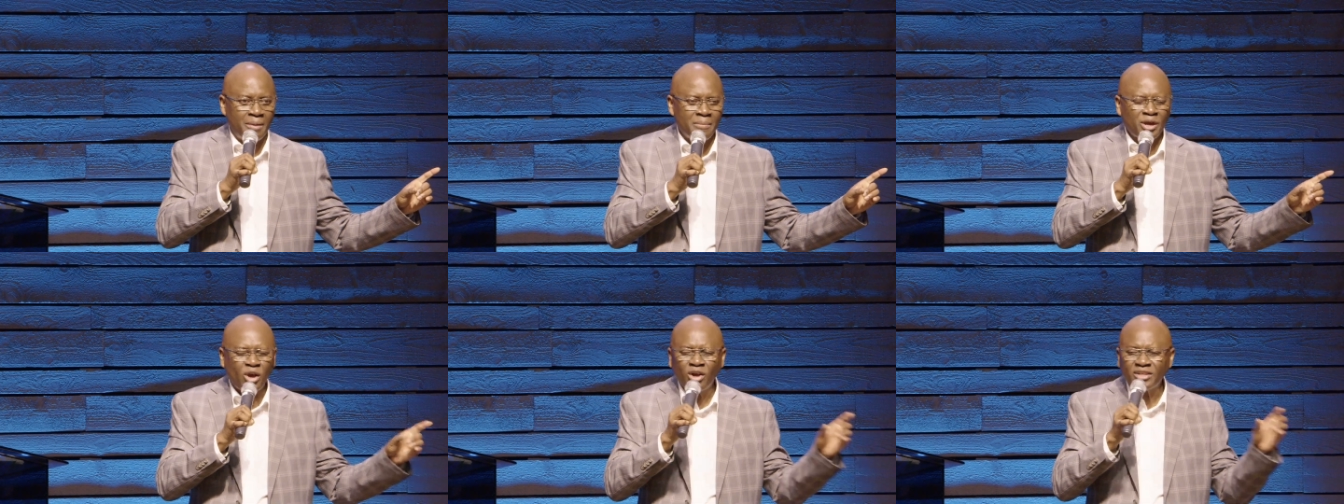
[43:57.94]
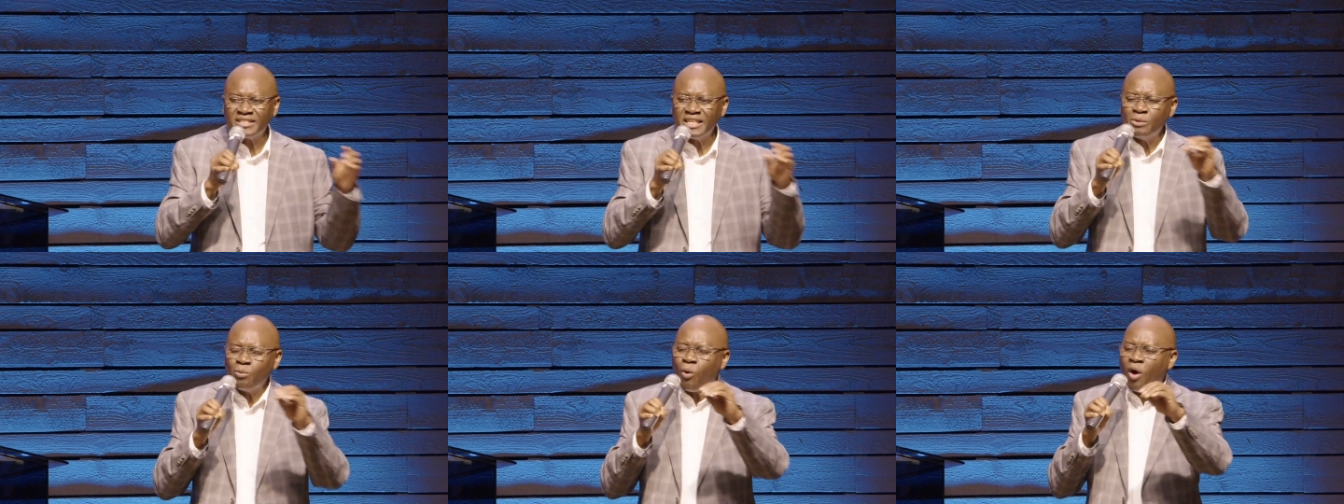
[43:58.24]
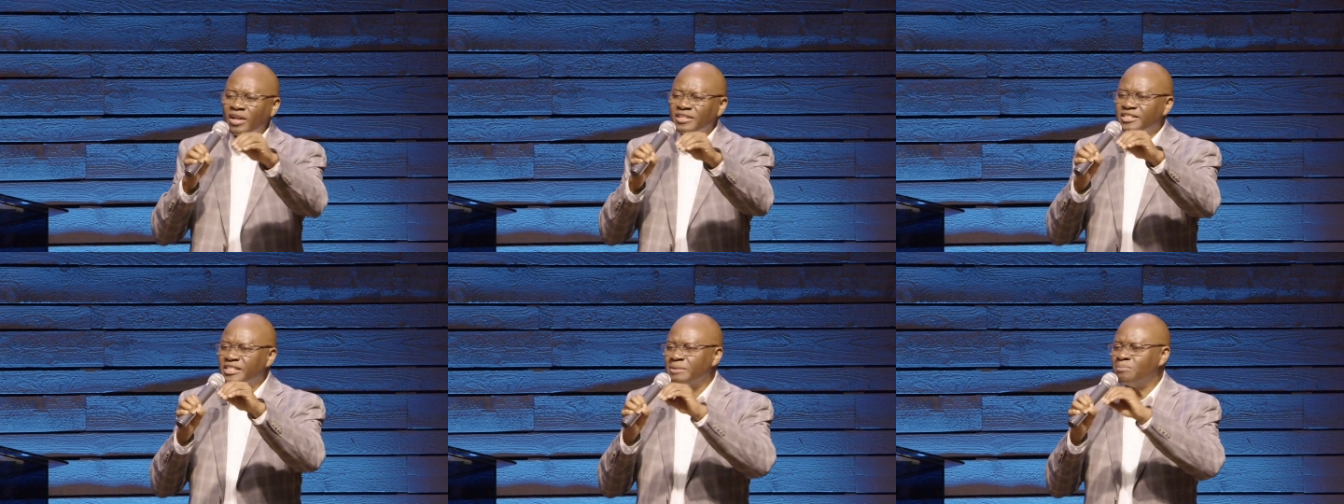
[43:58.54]
Because He
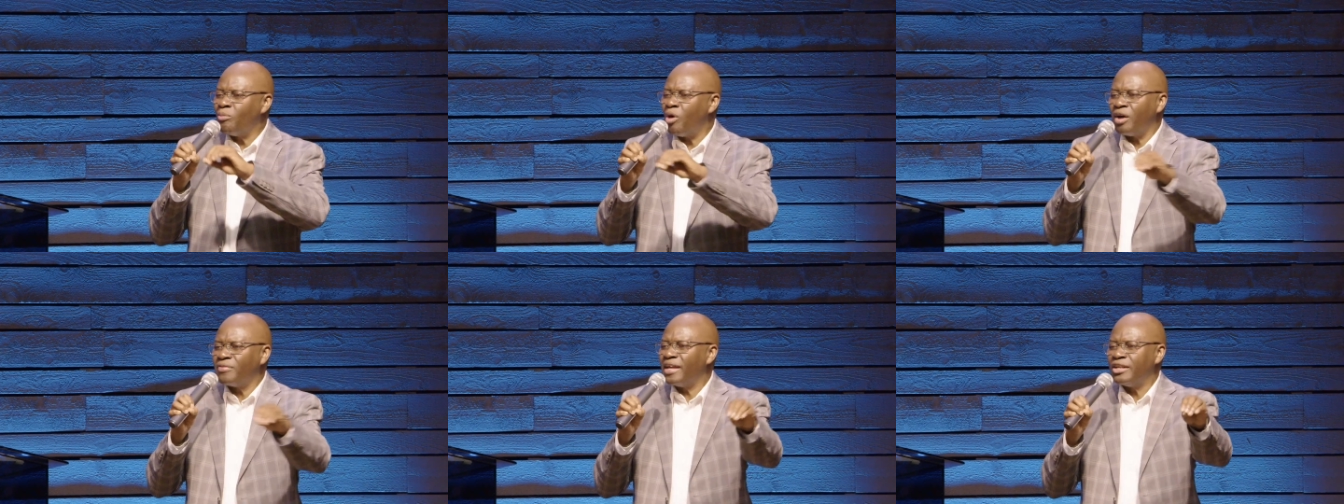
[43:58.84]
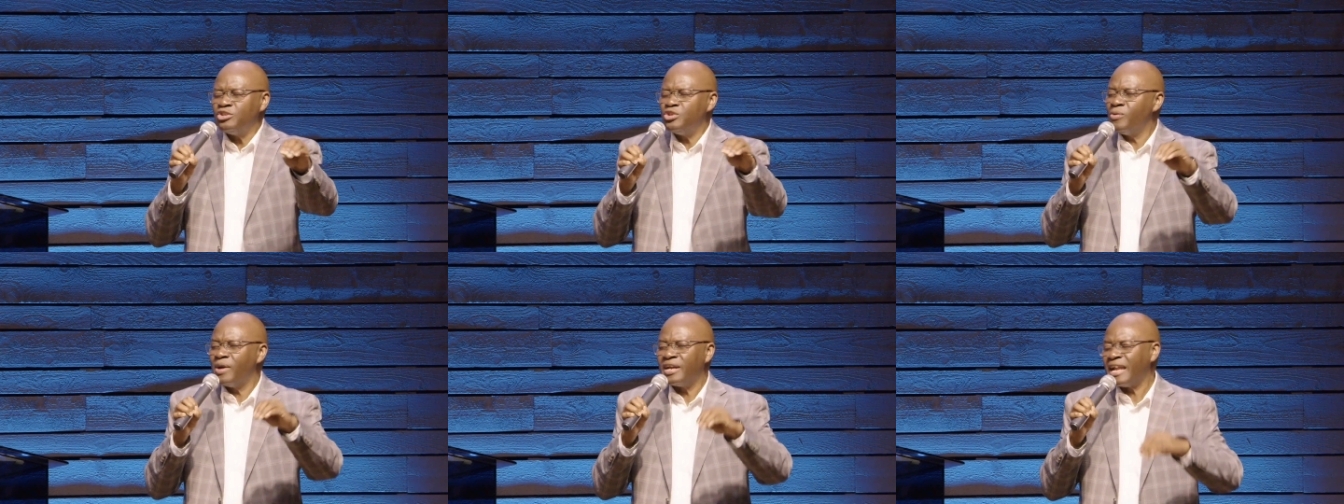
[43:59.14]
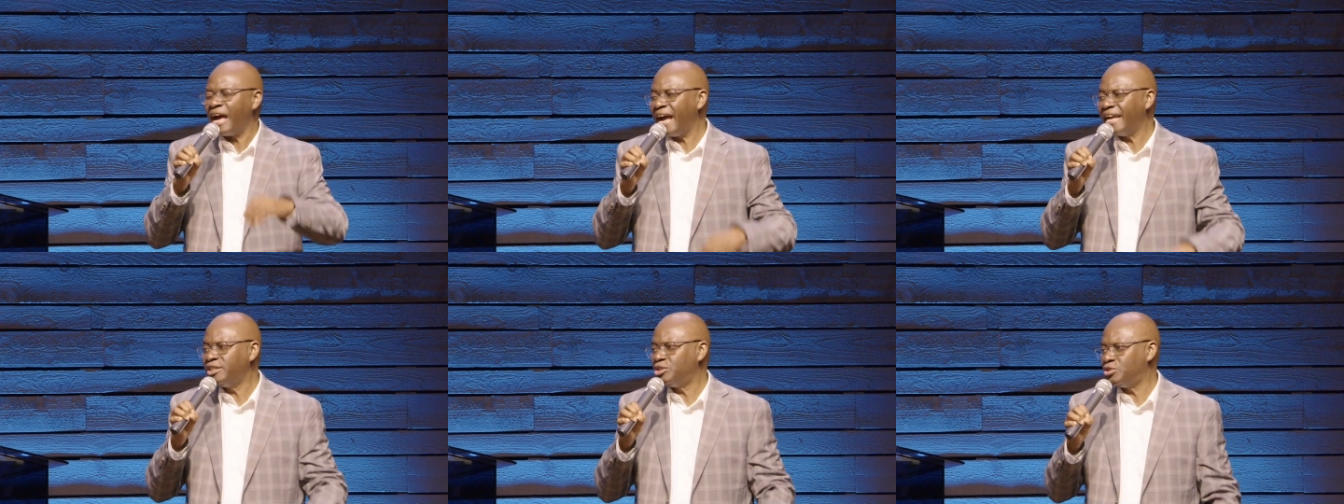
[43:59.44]
wants it more than you
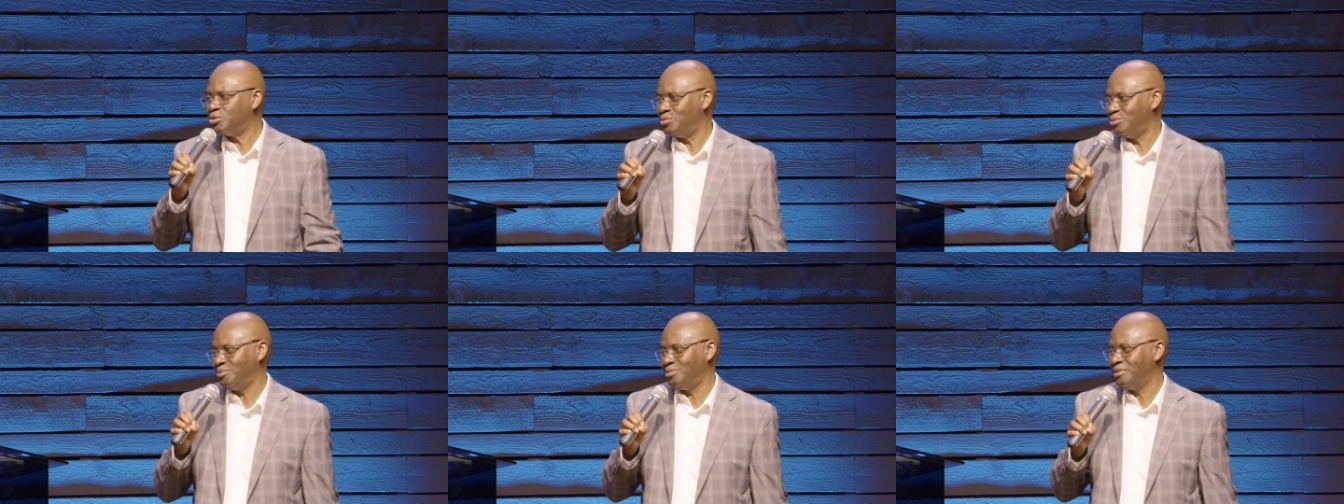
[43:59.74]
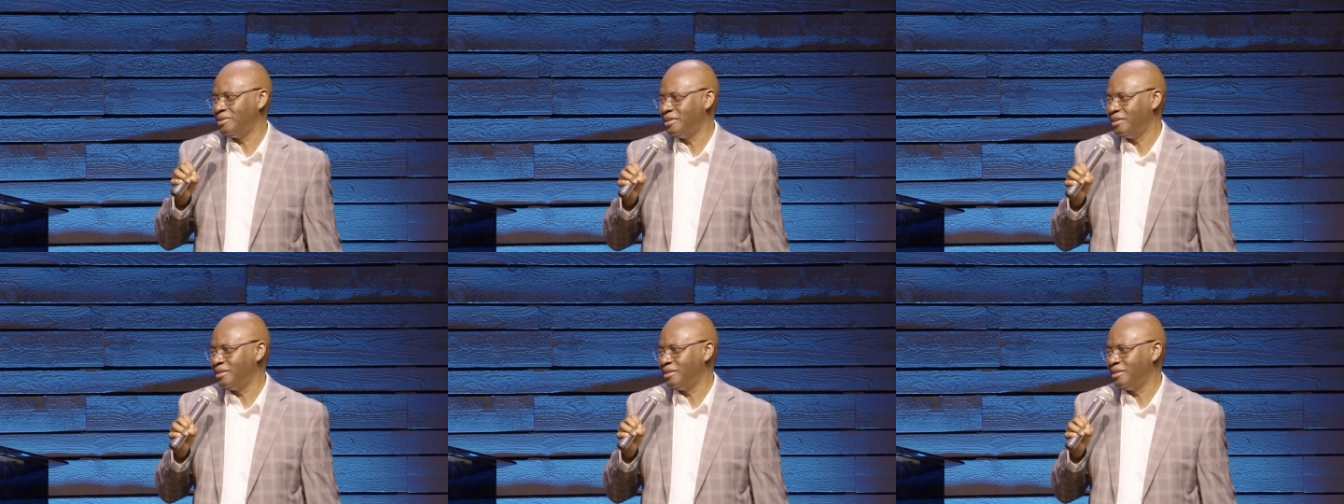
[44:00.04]
and I do.